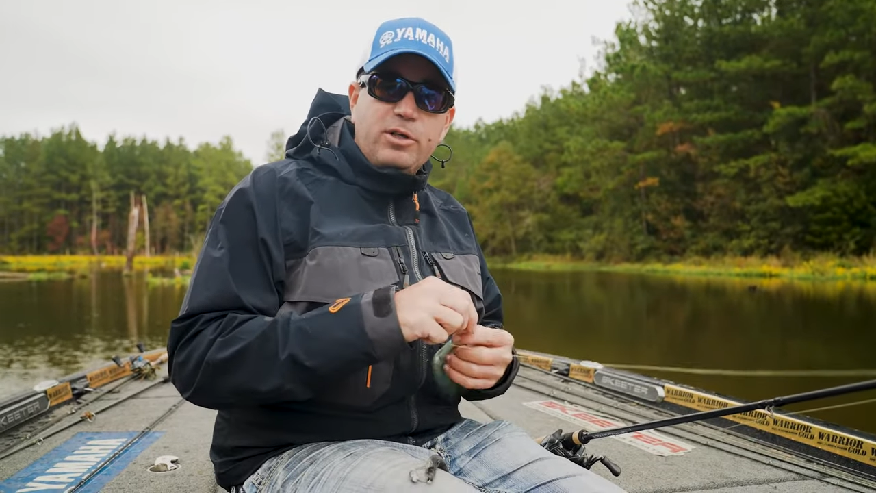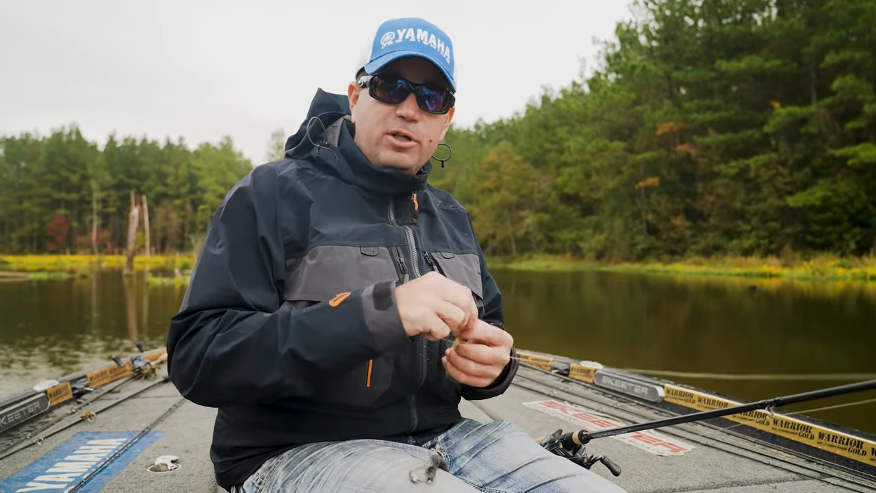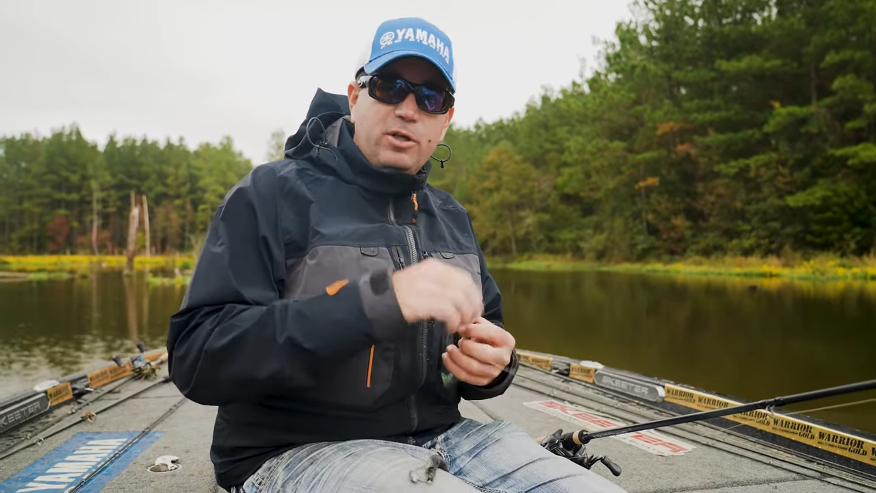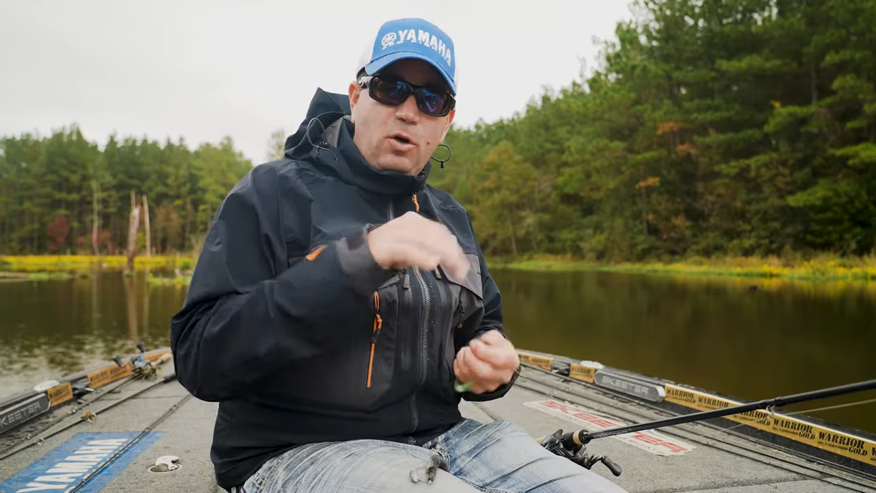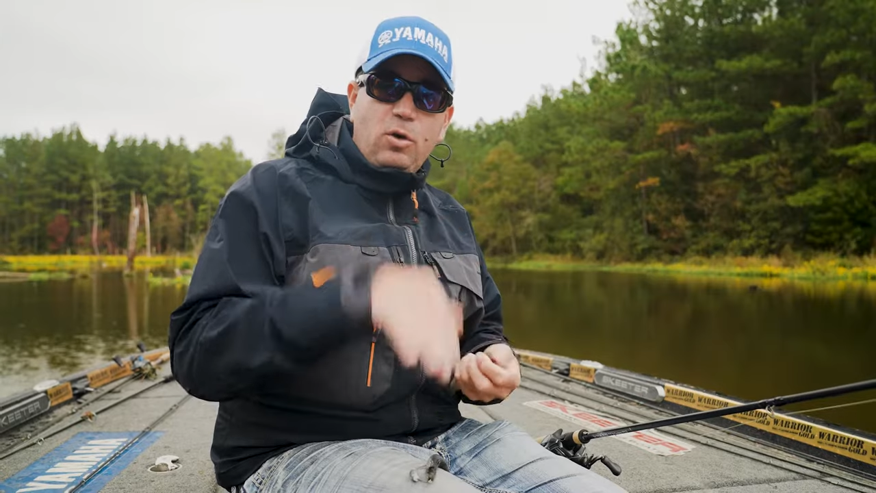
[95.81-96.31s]
into
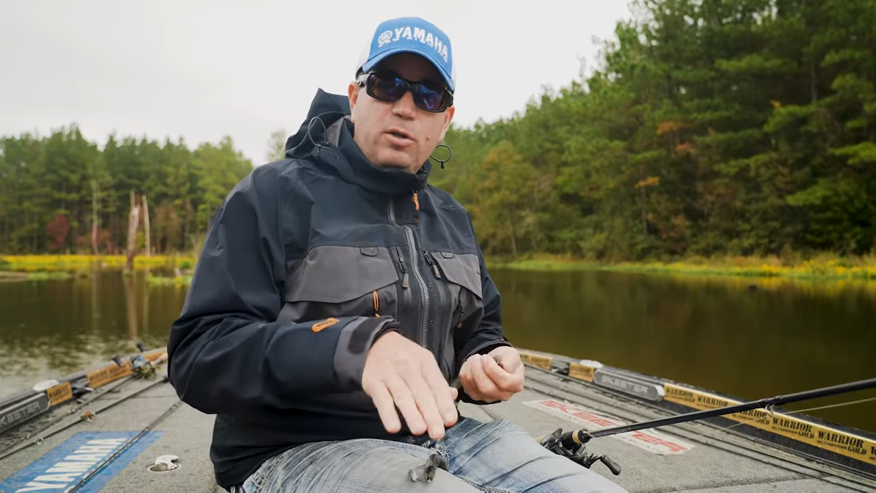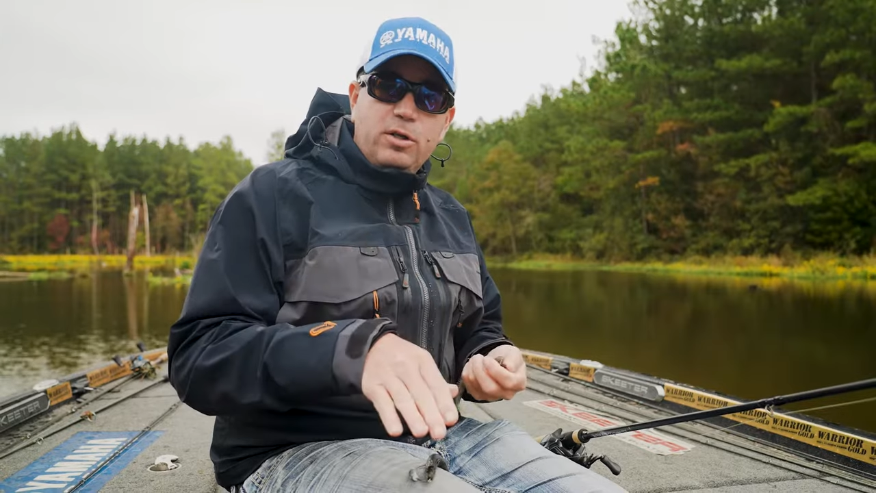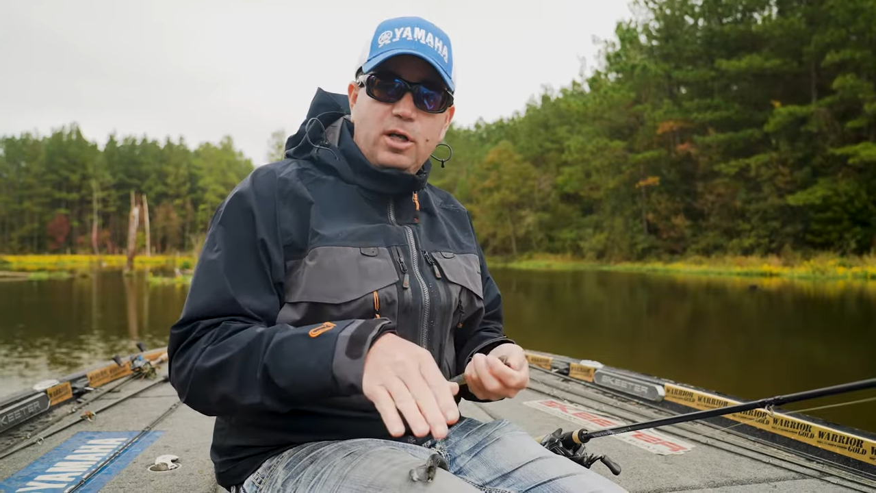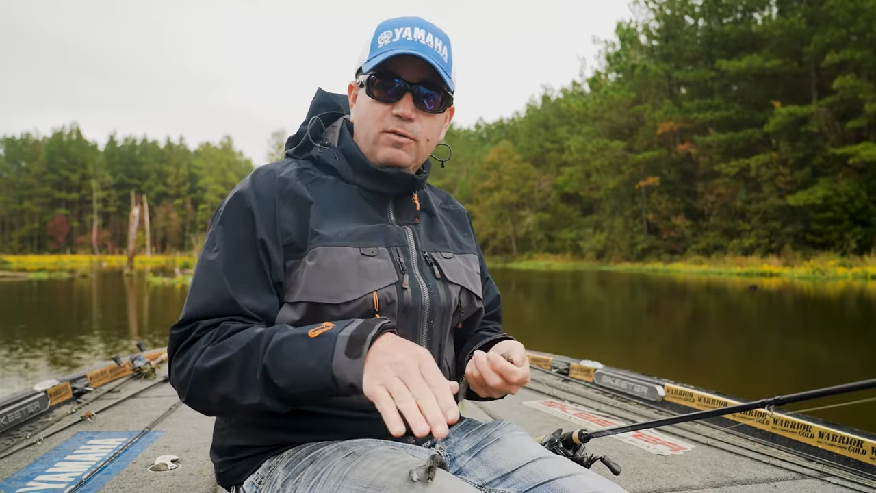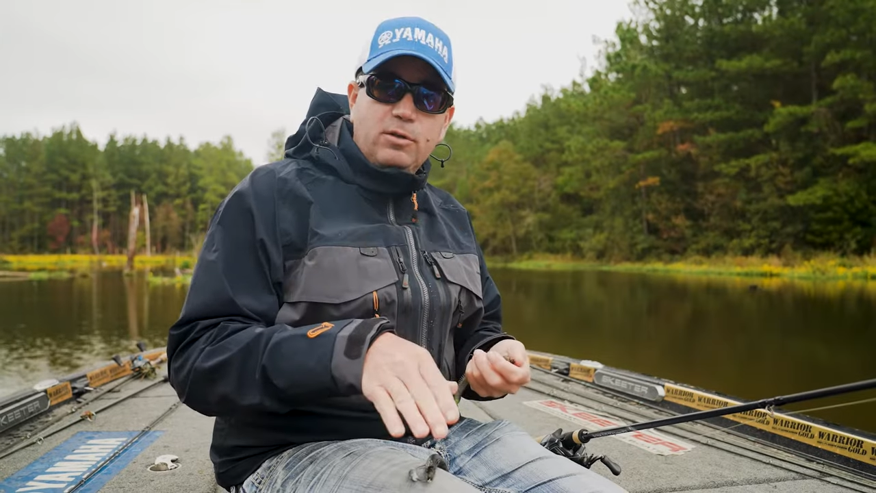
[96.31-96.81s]
the heart of the
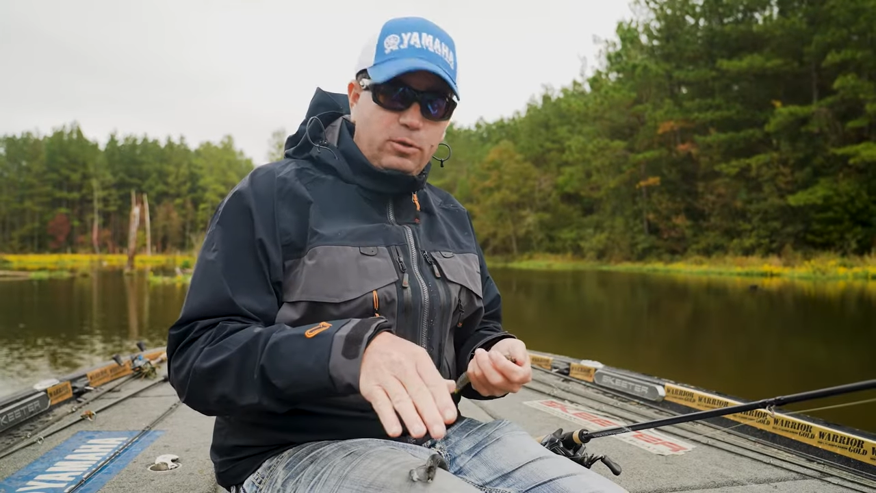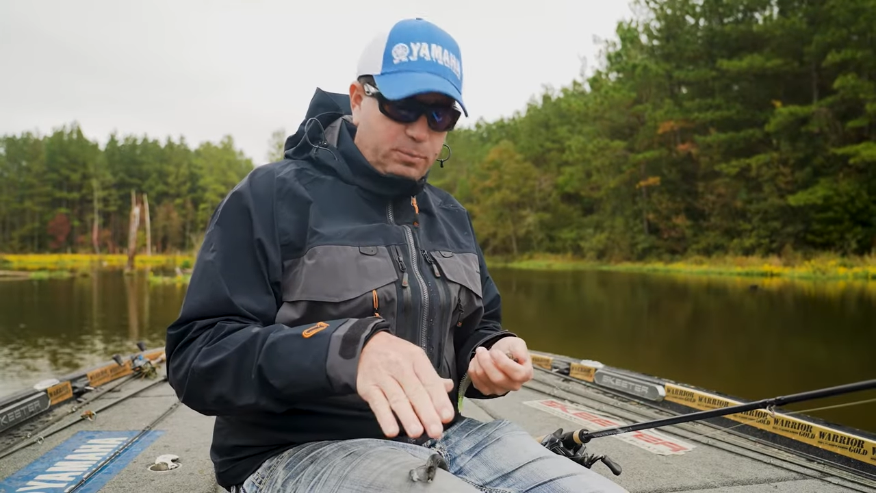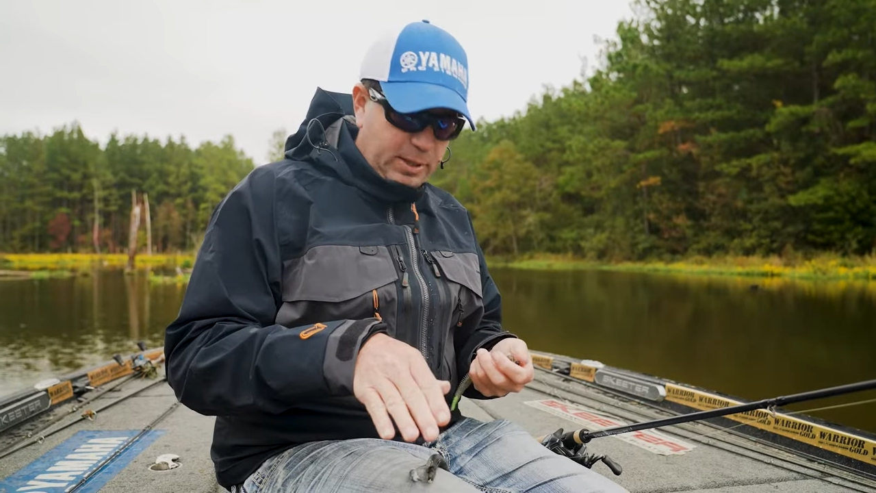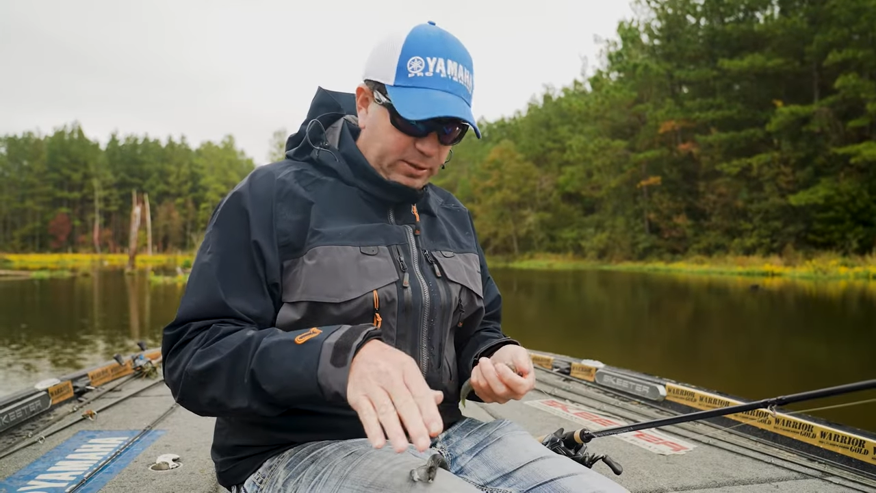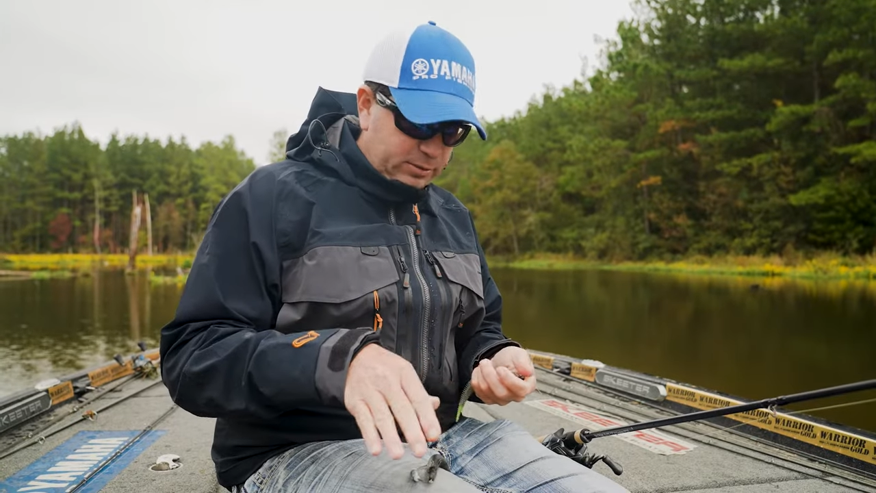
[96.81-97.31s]
cover a little
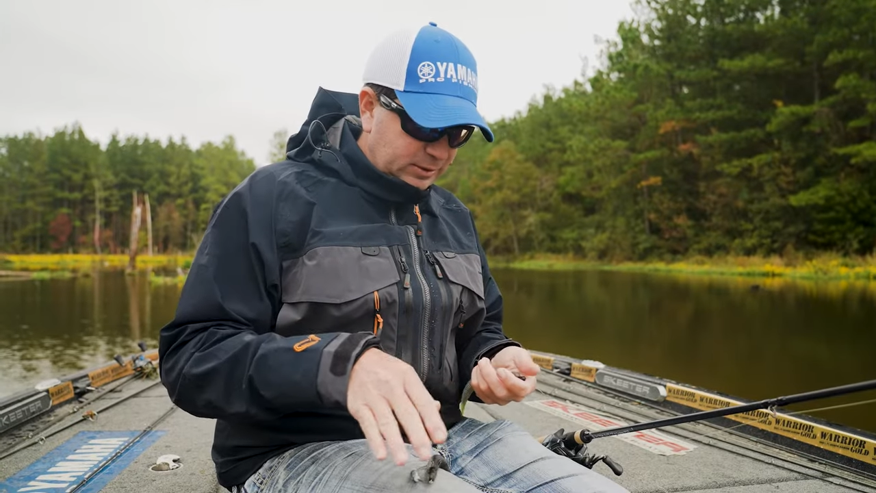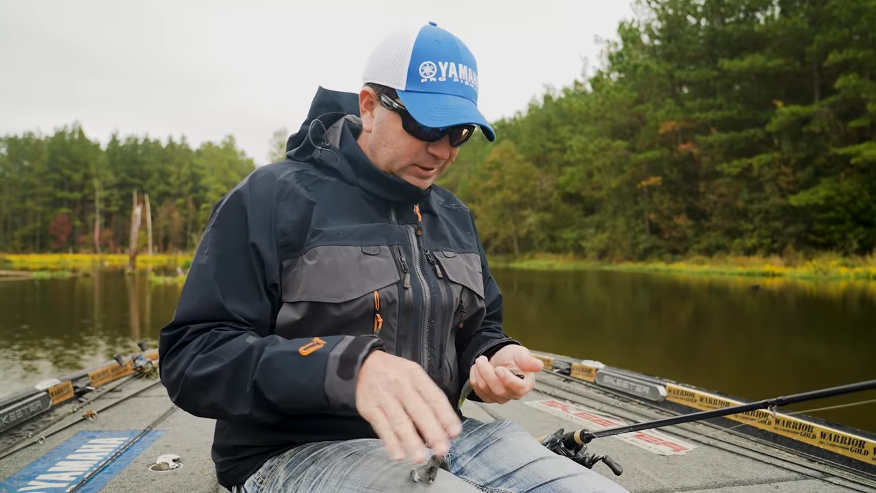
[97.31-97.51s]
better.